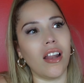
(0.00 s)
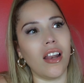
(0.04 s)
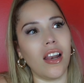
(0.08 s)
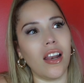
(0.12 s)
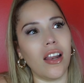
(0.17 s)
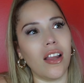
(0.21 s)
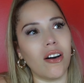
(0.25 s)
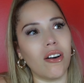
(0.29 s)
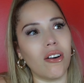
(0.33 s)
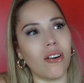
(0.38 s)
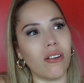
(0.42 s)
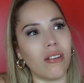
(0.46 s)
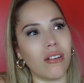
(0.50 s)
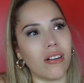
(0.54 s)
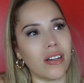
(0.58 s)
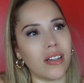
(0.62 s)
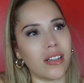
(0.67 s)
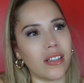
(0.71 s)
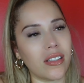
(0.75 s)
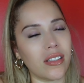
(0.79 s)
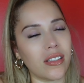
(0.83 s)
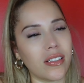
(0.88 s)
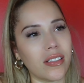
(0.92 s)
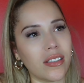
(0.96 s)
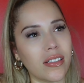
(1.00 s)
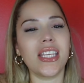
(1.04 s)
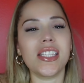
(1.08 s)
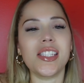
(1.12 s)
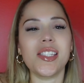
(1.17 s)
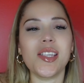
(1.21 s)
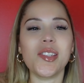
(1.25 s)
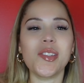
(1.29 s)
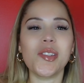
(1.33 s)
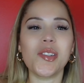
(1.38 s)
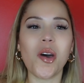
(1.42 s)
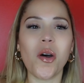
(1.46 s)
Lord. This is
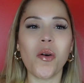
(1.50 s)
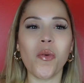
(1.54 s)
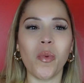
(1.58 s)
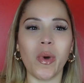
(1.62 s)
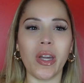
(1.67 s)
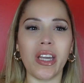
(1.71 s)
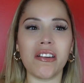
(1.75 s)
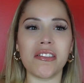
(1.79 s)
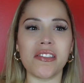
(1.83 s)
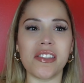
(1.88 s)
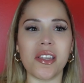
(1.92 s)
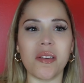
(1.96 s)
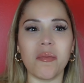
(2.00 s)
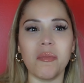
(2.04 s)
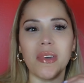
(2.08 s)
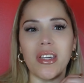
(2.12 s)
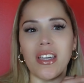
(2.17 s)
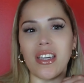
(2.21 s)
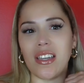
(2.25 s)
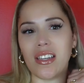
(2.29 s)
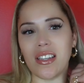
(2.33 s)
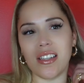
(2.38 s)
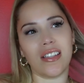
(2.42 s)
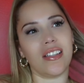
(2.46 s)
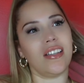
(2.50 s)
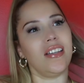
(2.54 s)
so weird to me.